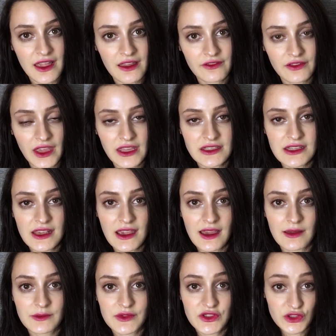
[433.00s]
have
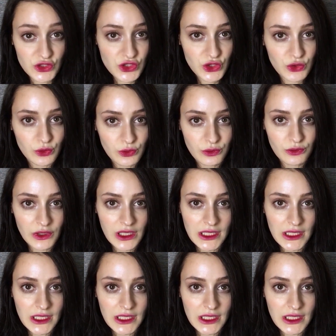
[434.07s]
ATMs too,